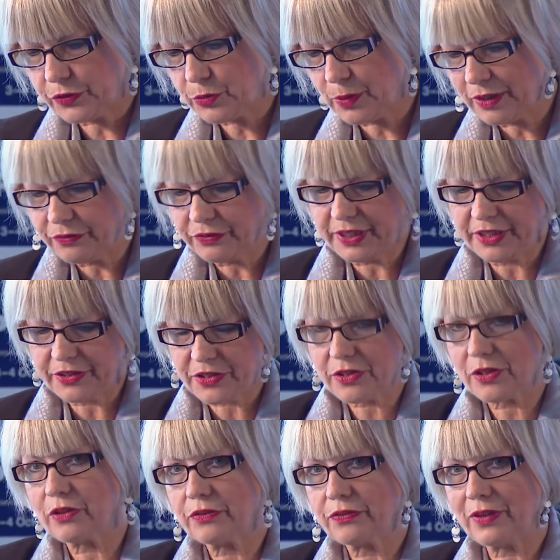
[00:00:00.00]
12 years
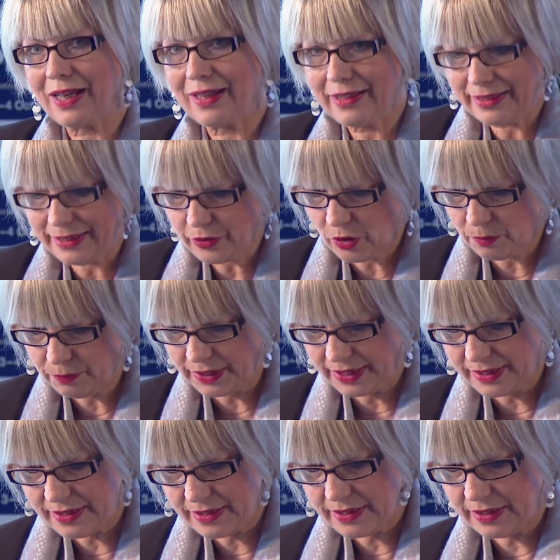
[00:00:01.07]
of highly
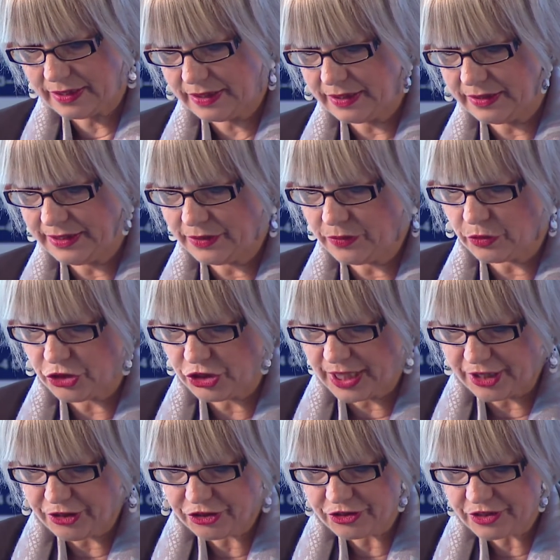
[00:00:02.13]
complex
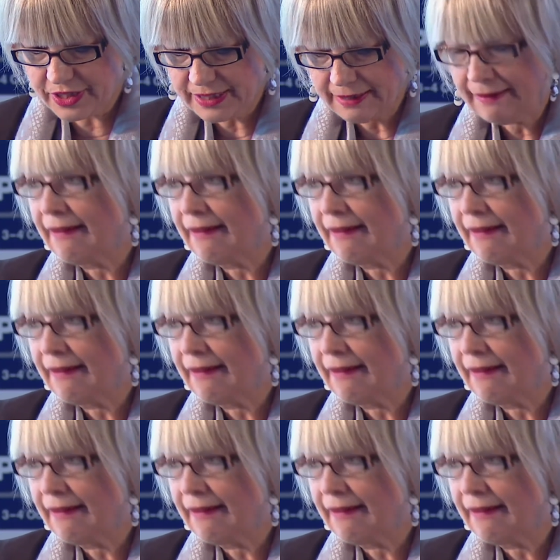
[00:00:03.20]
negotiations,